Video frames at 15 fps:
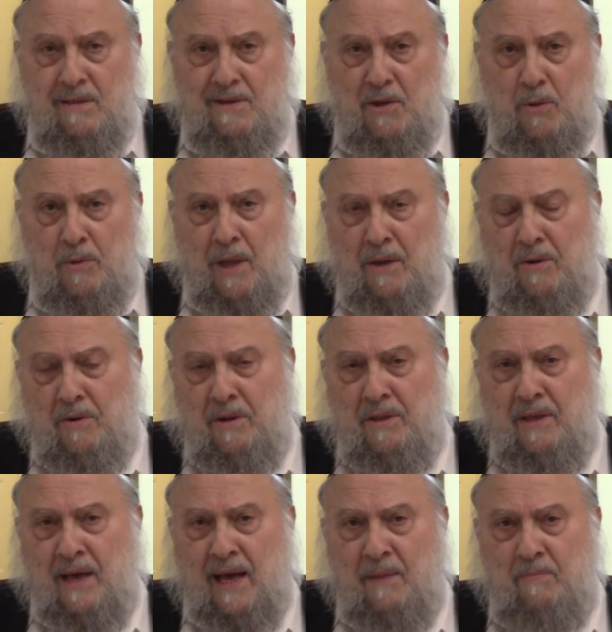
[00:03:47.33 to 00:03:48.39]
Not only
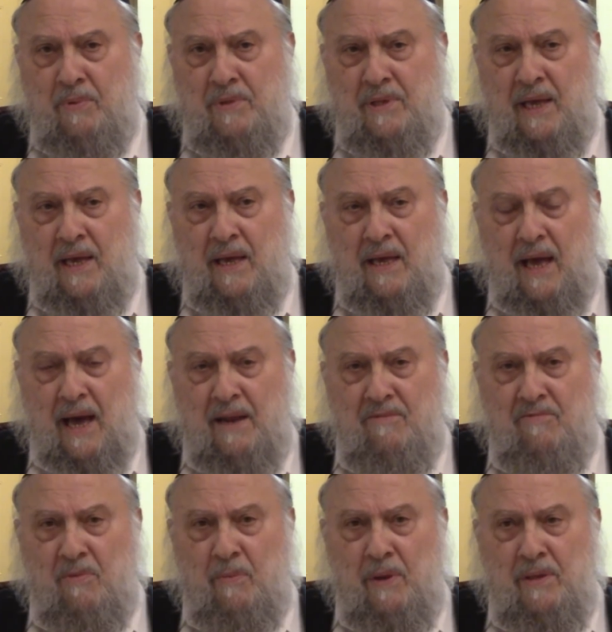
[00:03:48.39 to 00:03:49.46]
that, but they had a
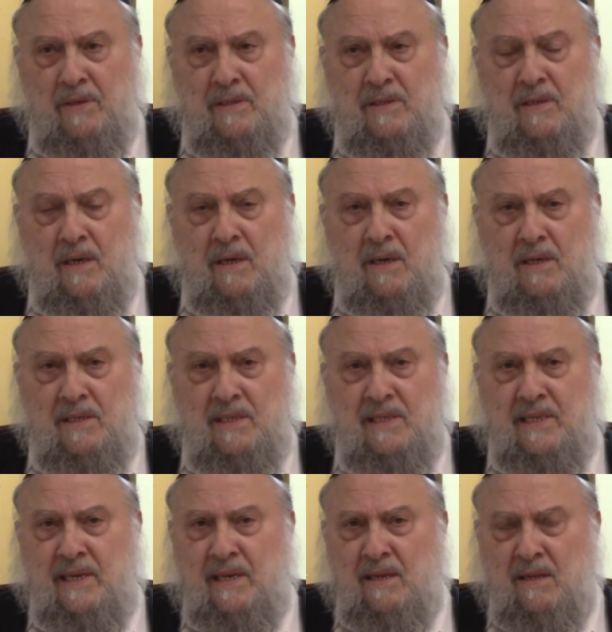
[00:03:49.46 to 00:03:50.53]
tremendous
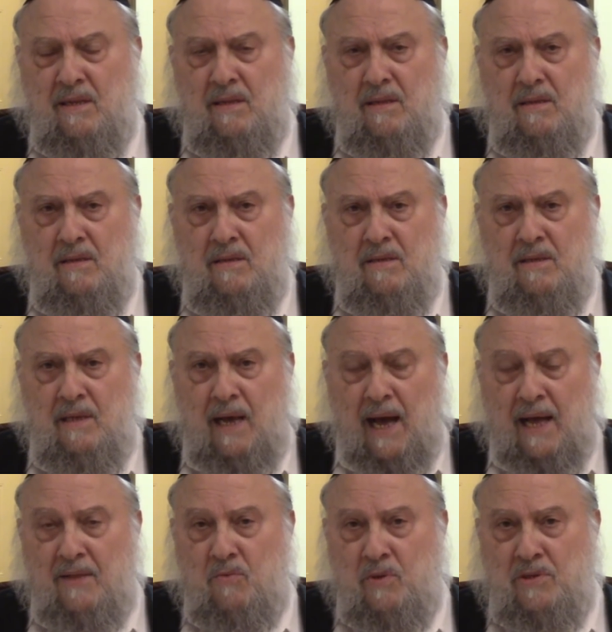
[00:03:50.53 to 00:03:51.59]
skill
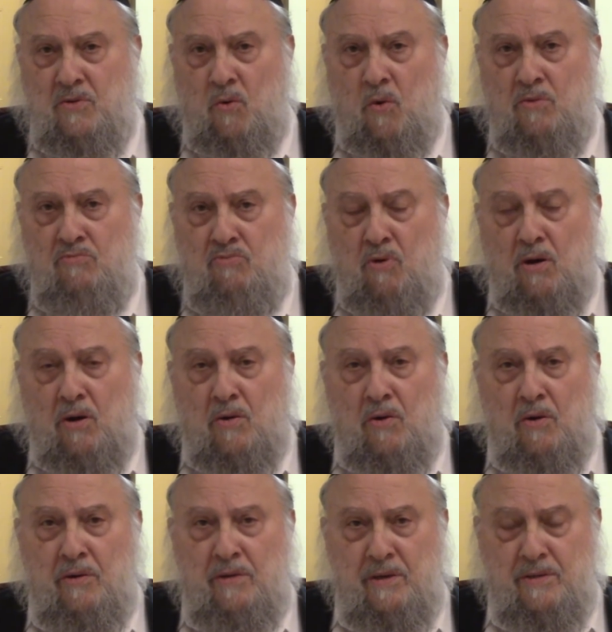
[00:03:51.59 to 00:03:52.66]
at what's called Ruach
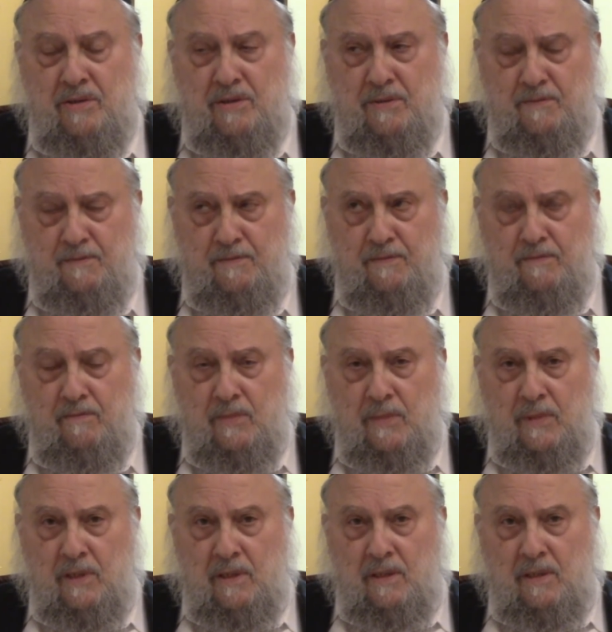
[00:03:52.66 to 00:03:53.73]
HaKodesh.
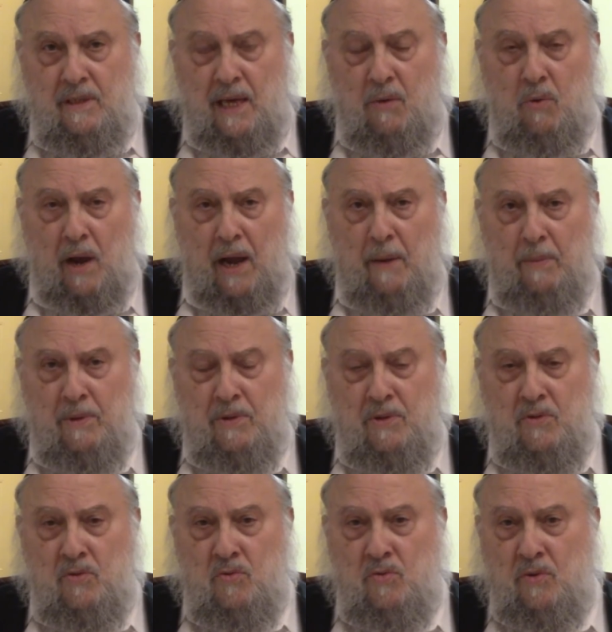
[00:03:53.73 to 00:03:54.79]
They were able
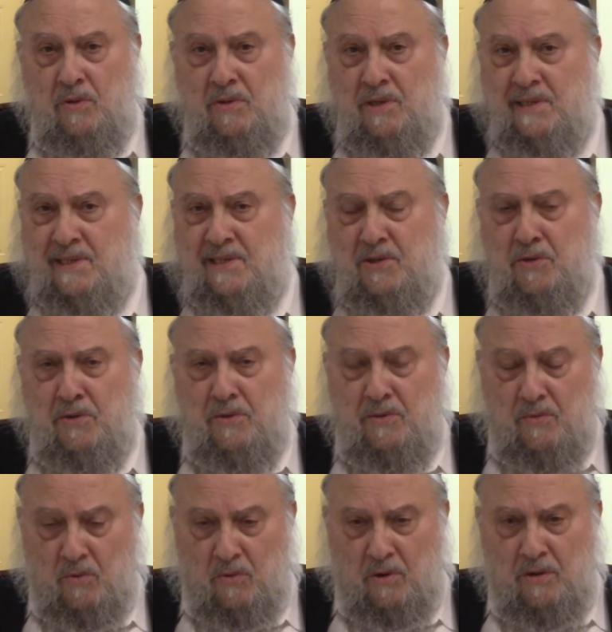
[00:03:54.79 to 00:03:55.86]
to discern
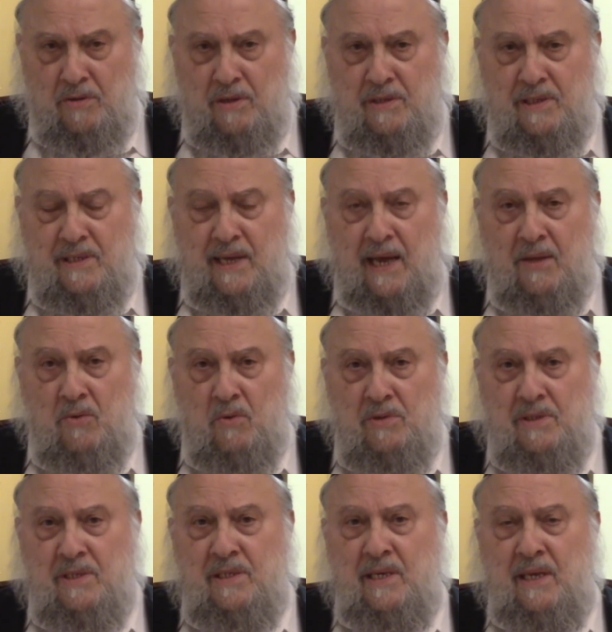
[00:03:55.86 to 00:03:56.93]
or understand or
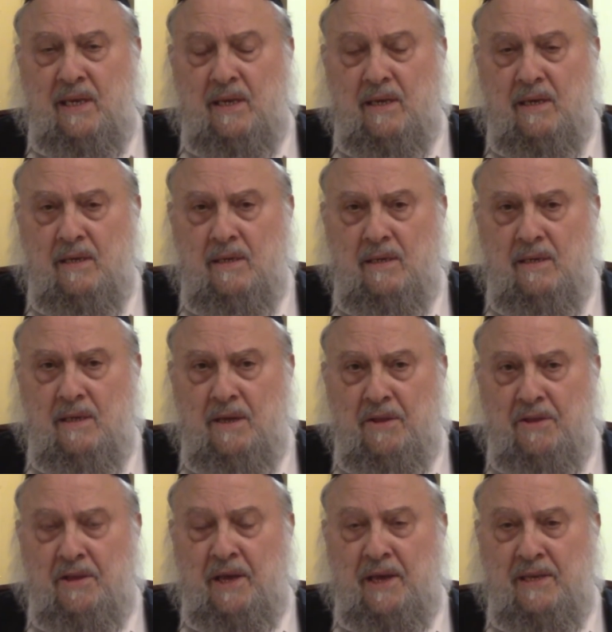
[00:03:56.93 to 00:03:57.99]
see
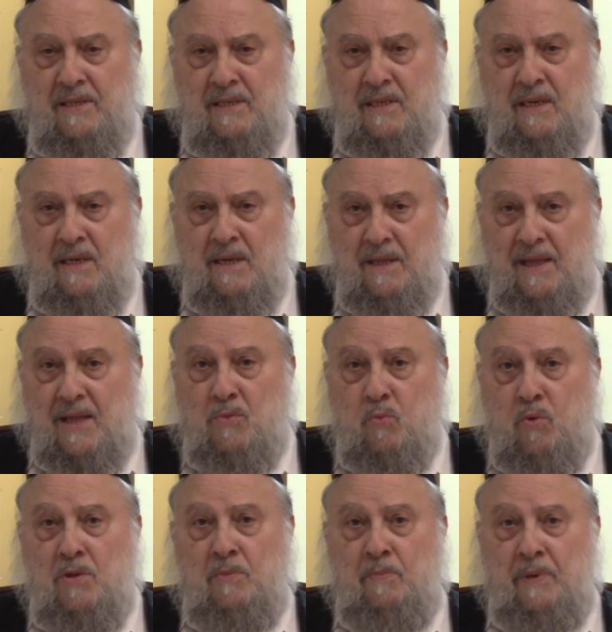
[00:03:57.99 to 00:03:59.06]
things that
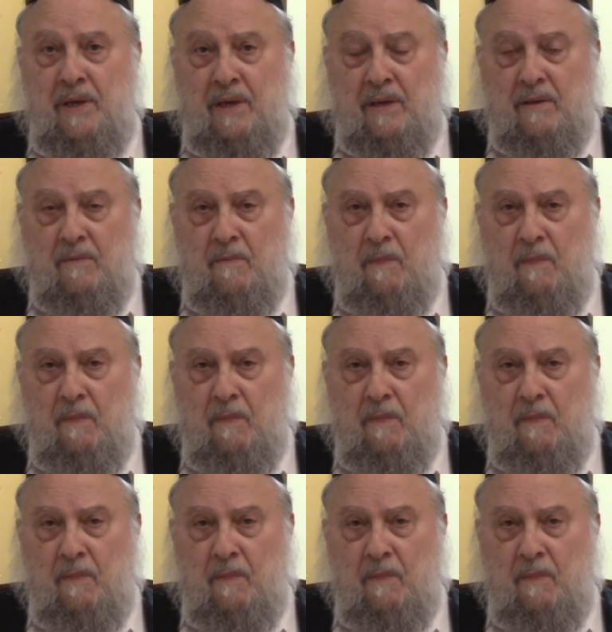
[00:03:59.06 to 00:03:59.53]
would be.